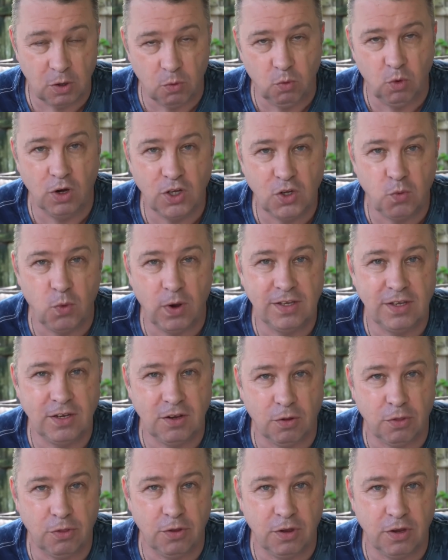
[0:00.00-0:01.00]
There were
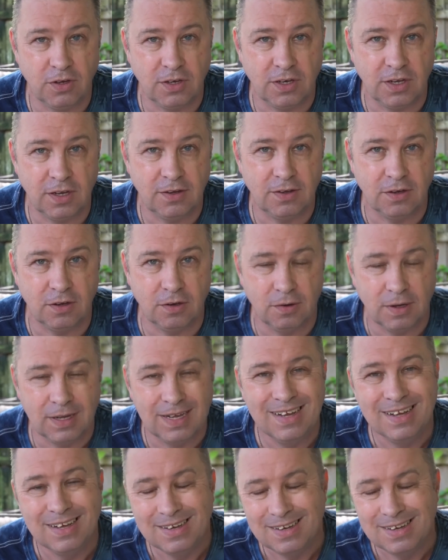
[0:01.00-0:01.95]
twenty on Thursday, so